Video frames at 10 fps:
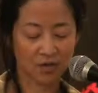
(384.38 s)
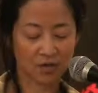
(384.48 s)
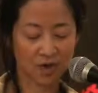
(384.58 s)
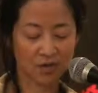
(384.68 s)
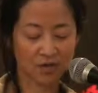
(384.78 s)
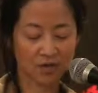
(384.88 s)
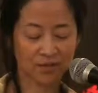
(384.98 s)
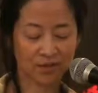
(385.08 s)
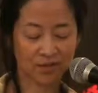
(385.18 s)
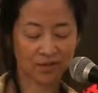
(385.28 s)
Charles
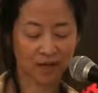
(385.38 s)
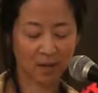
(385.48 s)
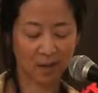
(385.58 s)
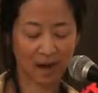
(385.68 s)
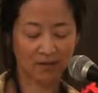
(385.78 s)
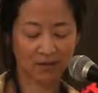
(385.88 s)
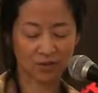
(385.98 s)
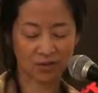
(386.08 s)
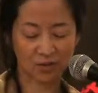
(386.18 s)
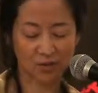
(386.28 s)
stared at a
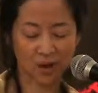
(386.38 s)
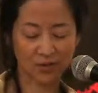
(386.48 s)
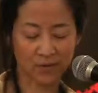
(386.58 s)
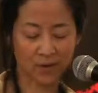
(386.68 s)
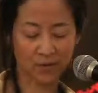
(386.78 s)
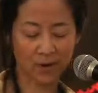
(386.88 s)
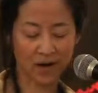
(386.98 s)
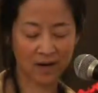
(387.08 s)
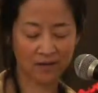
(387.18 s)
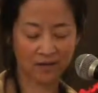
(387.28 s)
passing ship on the
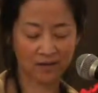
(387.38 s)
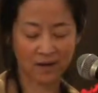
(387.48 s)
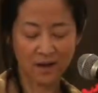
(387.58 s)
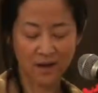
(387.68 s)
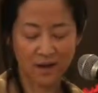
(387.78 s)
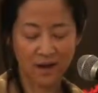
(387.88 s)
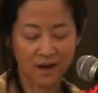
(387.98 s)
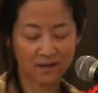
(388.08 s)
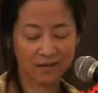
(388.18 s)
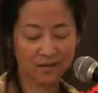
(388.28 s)
horizon
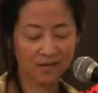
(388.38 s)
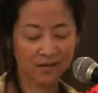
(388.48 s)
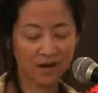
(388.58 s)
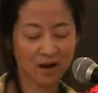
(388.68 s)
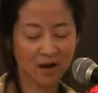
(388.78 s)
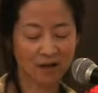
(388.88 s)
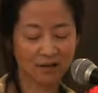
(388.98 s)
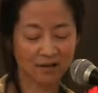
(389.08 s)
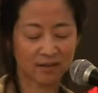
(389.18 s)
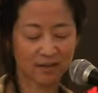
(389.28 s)
and then
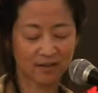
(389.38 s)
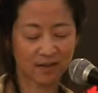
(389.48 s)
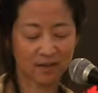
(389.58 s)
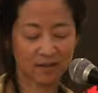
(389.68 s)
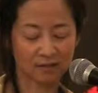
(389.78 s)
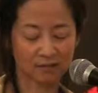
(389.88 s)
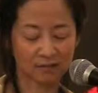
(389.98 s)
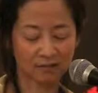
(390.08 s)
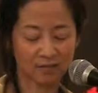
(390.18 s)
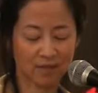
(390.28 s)
sighed and said,
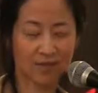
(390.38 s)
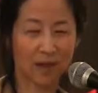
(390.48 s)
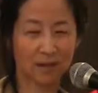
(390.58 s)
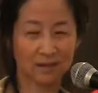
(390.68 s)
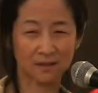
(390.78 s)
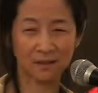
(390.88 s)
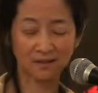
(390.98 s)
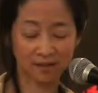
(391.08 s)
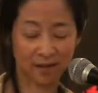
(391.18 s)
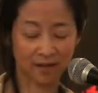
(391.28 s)

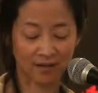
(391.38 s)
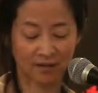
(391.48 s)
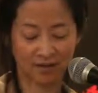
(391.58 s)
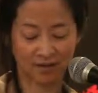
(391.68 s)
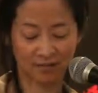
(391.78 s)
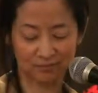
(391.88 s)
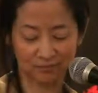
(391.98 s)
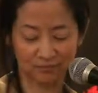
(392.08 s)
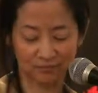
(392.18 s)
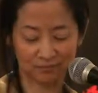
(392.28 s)
sadly, yes.
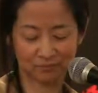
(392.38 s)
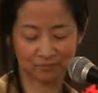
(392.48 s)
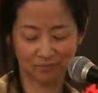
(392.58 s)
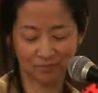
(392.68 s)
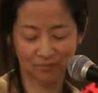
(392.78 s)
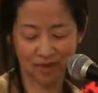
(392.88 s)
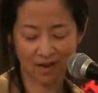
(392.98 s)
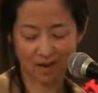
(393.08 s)
Mm-hmm.